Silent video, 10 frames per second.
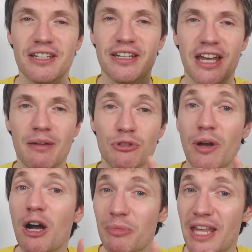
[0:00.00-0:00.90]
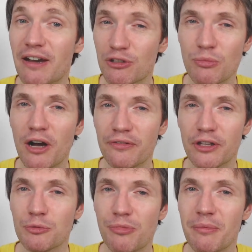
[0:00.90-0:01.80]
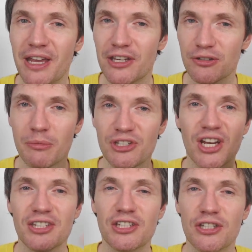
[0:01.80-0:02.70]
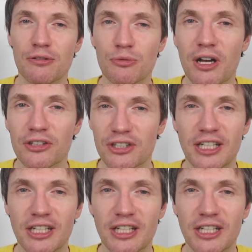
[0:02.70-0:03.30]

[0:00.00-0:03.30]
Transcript: And so I'll be there as well for those premieres, so I'll be chatting to you as well.